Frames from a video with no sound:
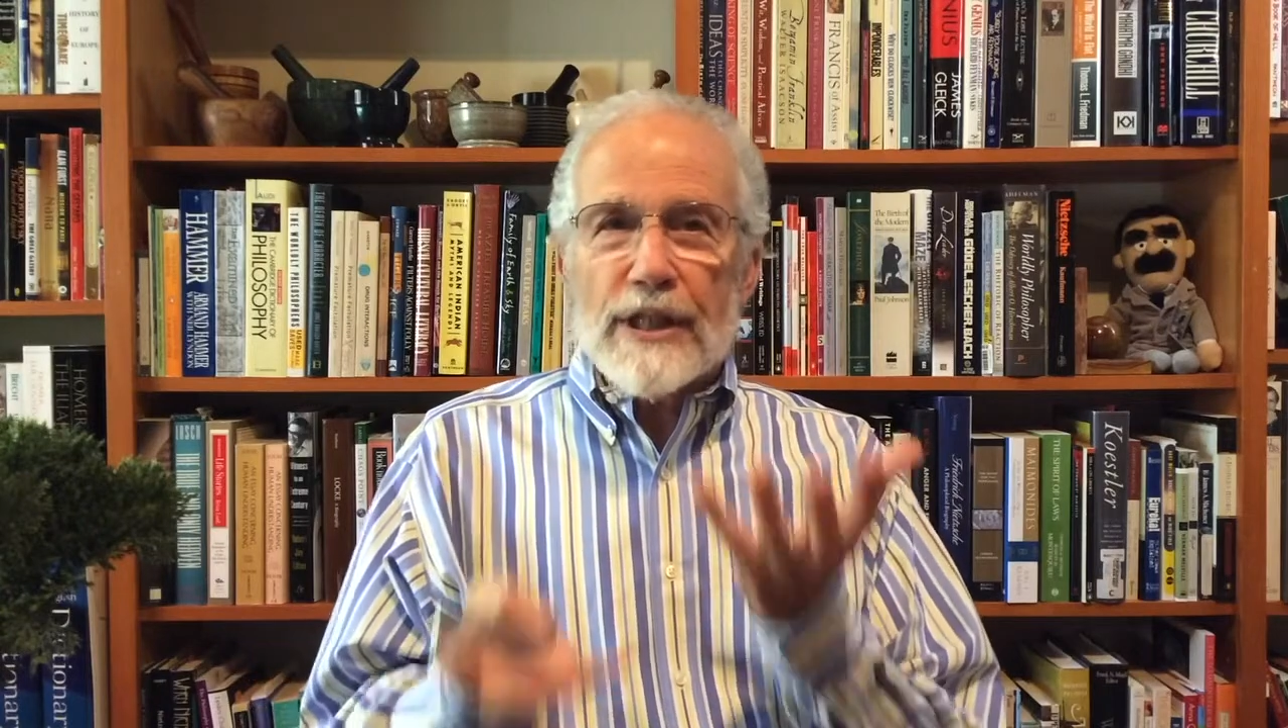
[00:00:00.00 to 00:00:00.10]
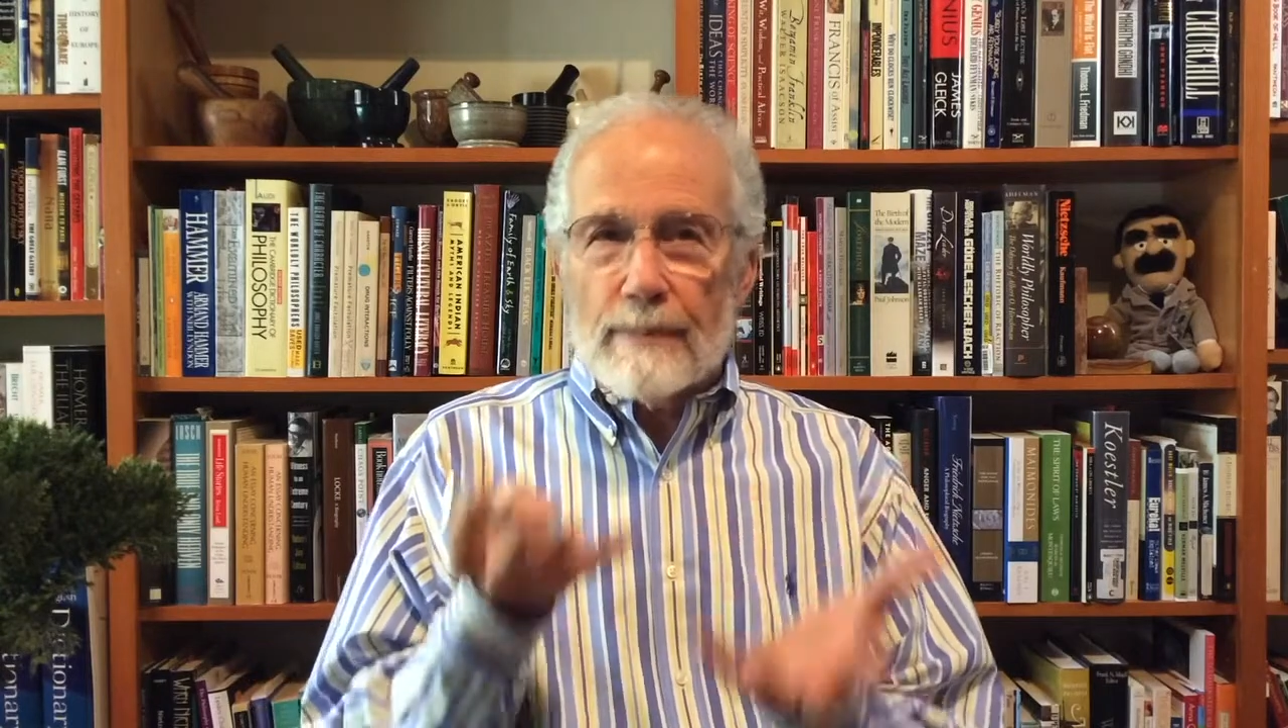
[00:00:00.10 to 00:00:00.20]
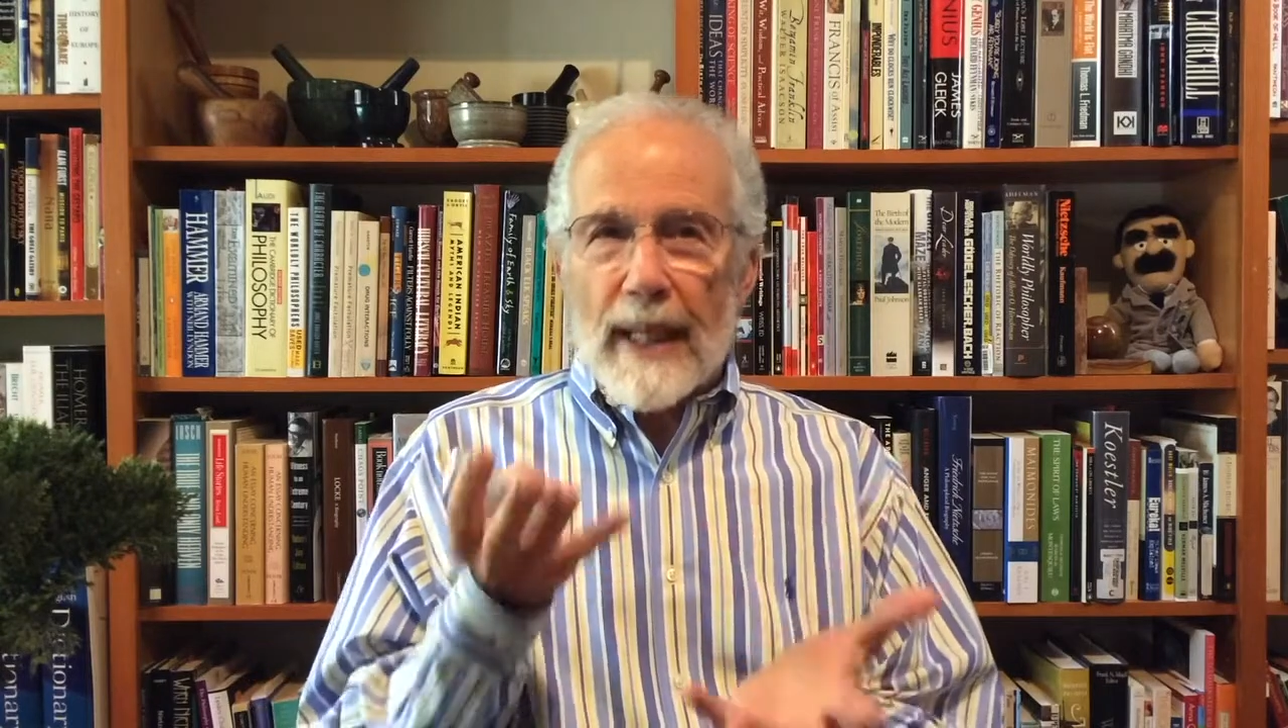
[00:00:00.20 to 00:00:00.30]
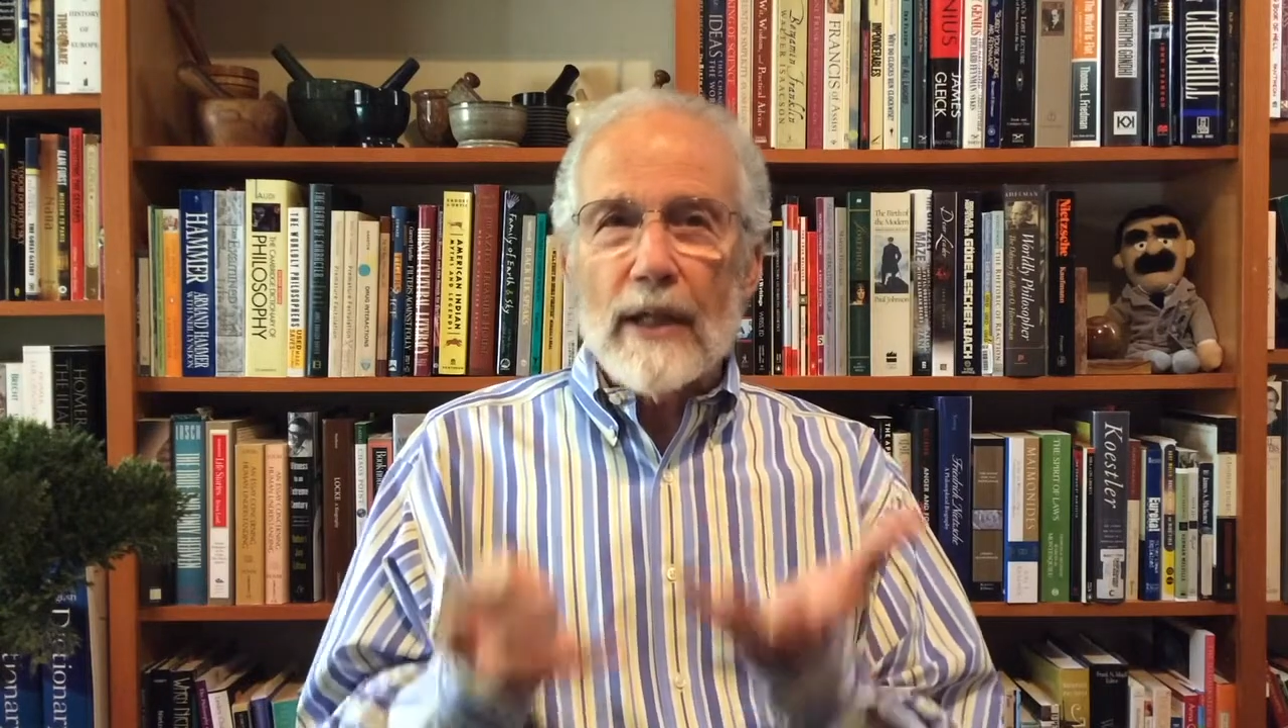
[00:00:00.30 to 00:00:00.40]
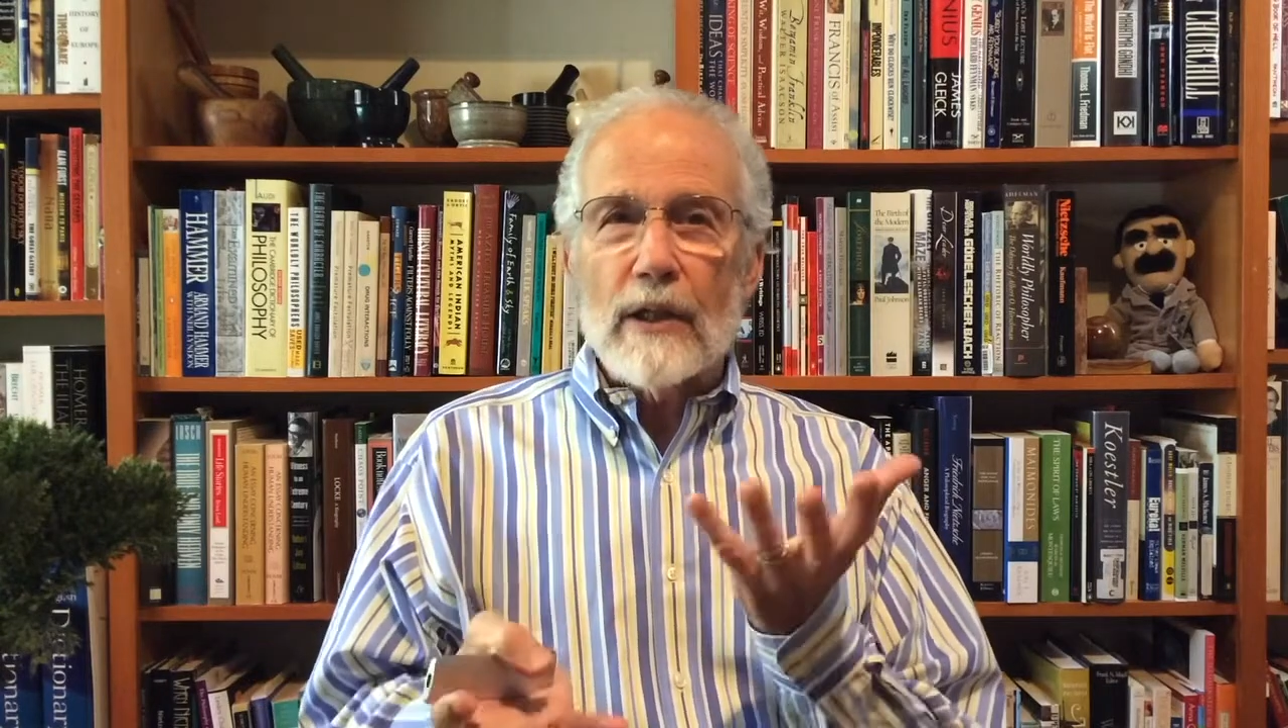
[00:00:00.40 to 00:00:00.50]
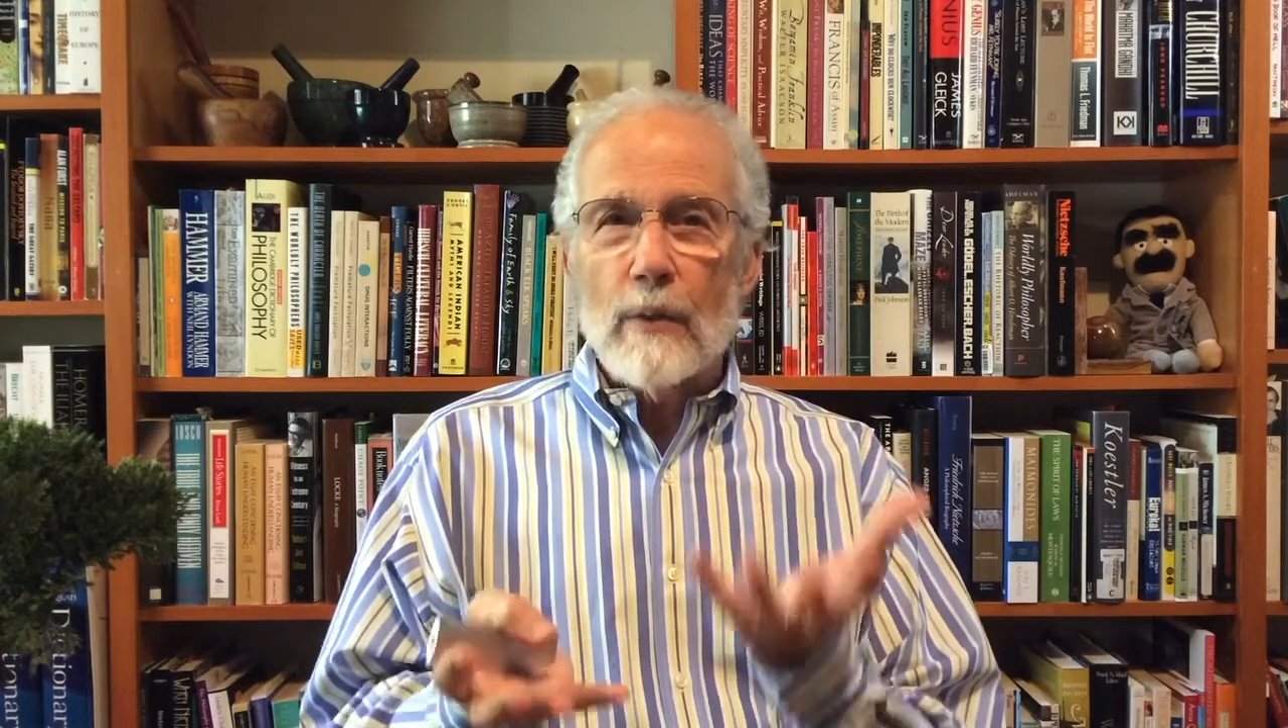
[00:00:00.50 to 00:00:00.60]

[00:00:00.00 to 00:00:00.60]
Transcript: is better